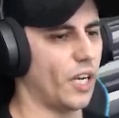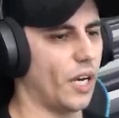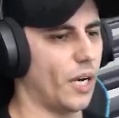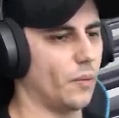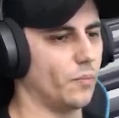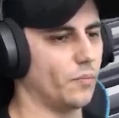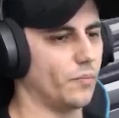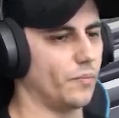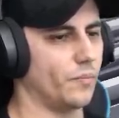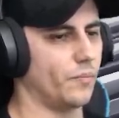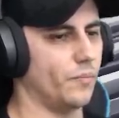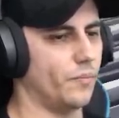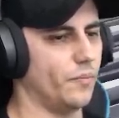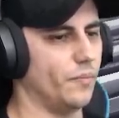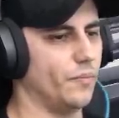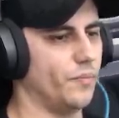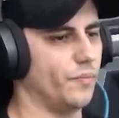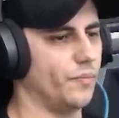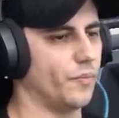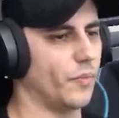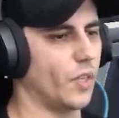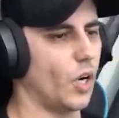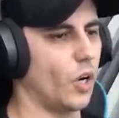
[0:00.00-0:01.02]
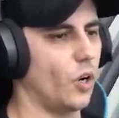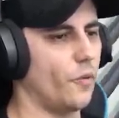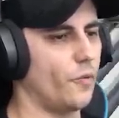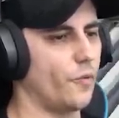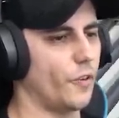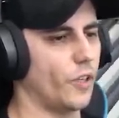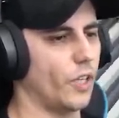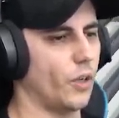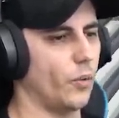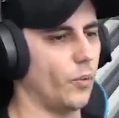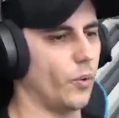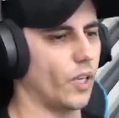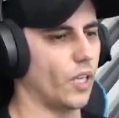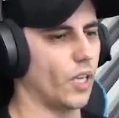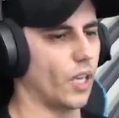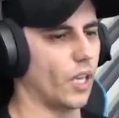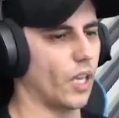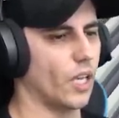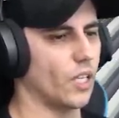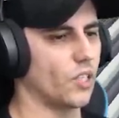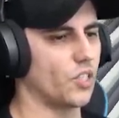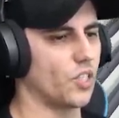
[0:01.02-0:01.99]
hopefully we
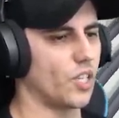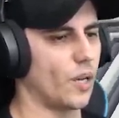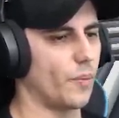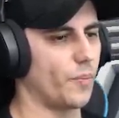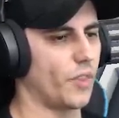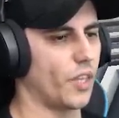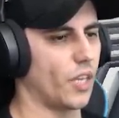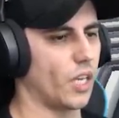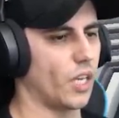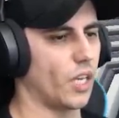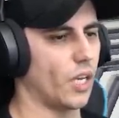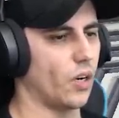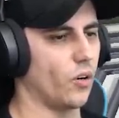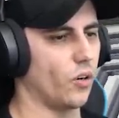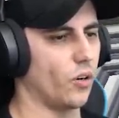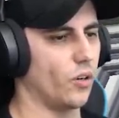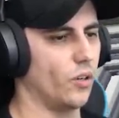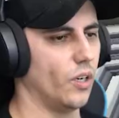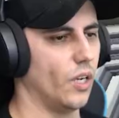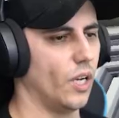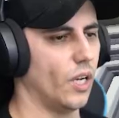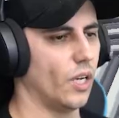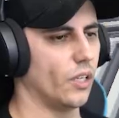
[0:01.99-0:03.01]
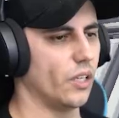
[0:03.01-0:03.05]
can get something here and